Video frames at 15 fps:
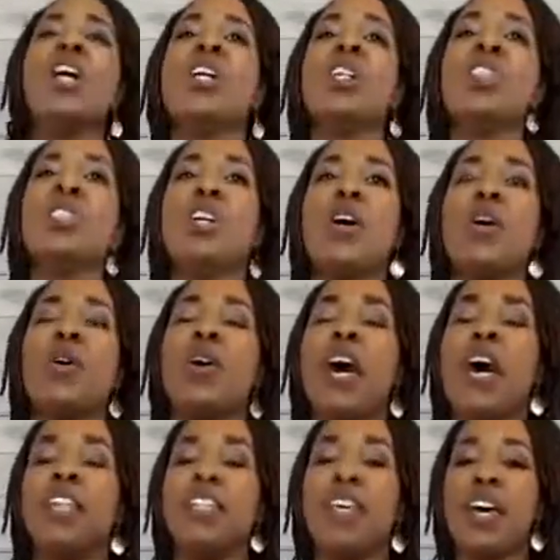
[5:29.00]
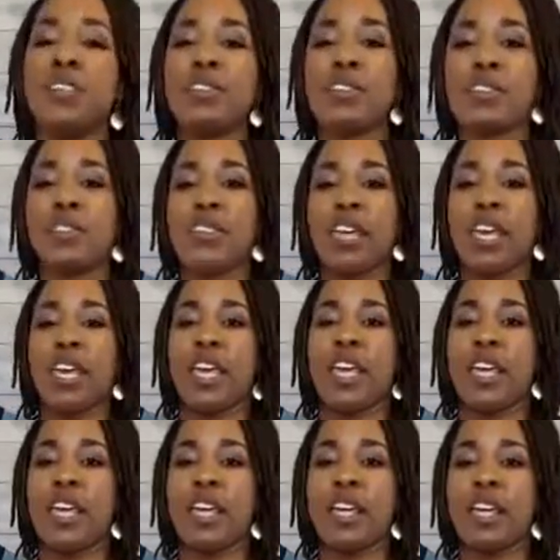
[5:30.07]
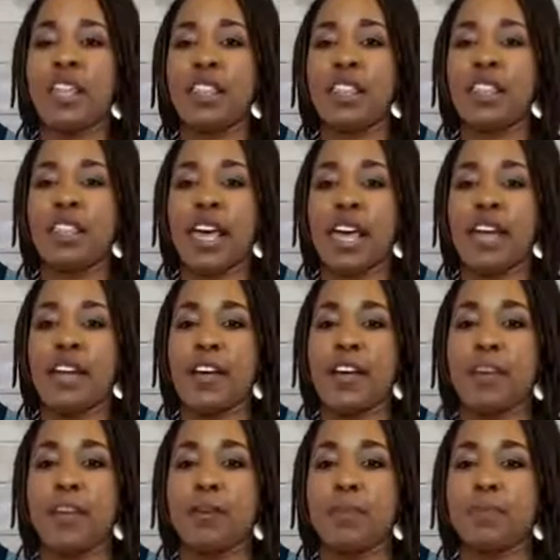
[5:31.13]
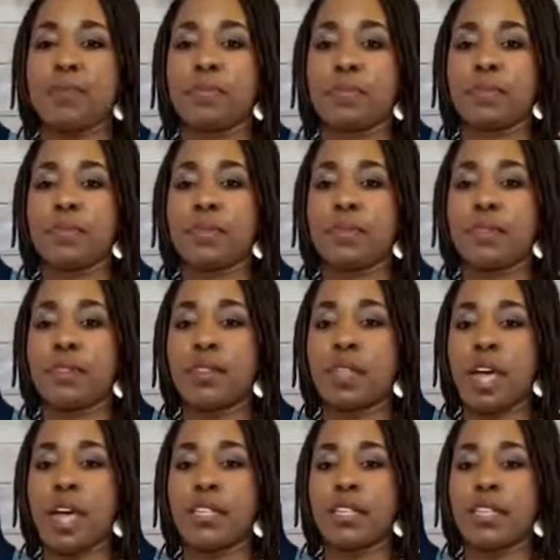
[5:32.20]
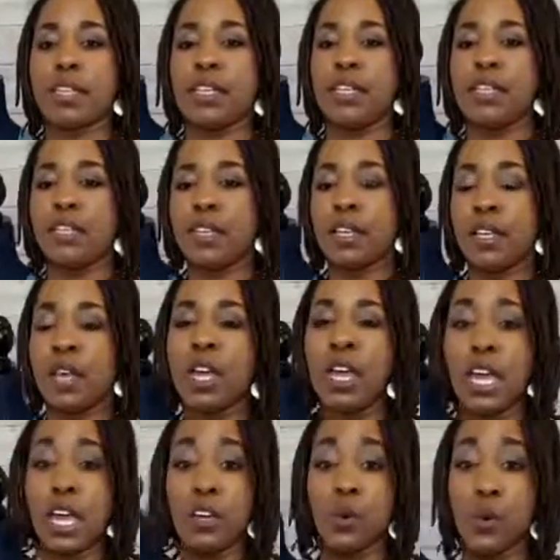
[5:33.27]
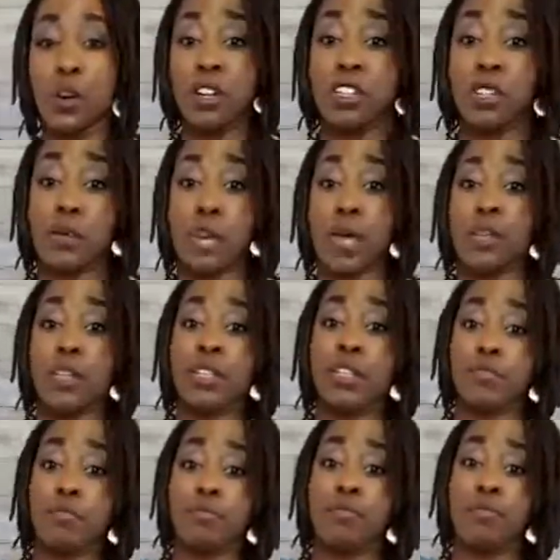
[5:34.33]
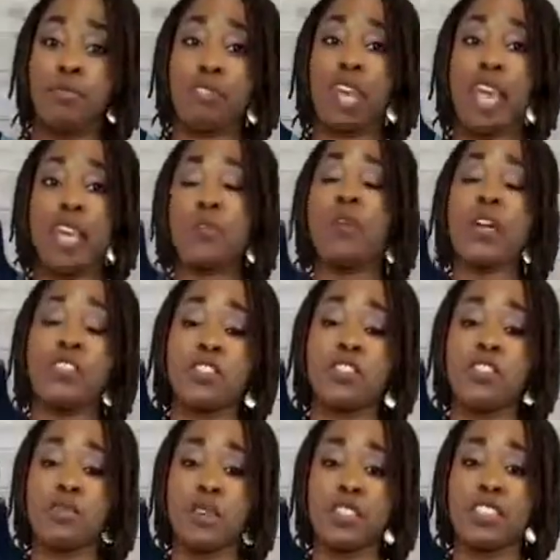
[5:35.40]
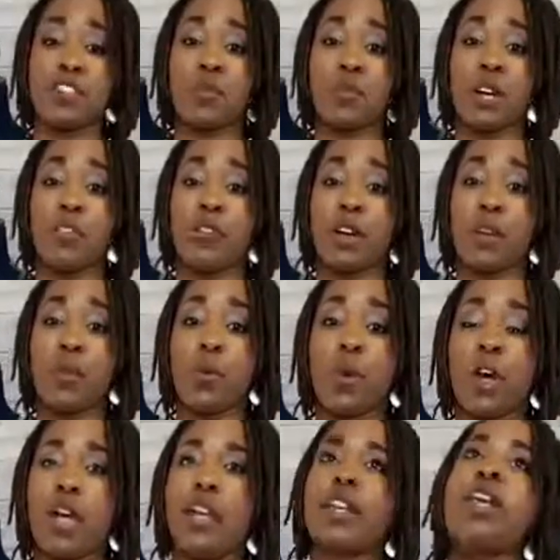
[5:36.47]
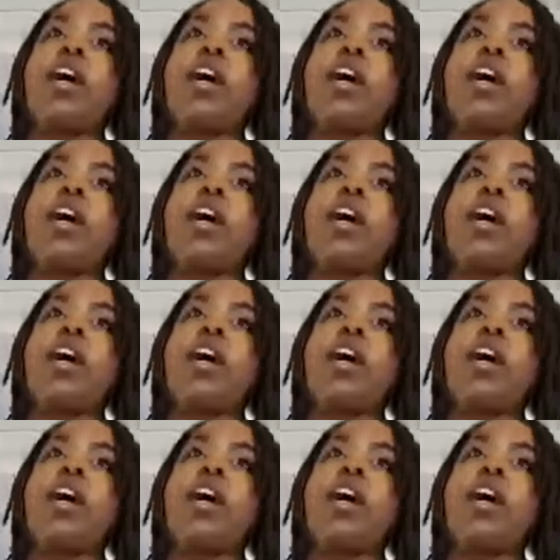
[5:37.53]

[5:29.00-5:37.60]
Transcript: So another thing that I did in order to be able to take pictures of myself whenever I want,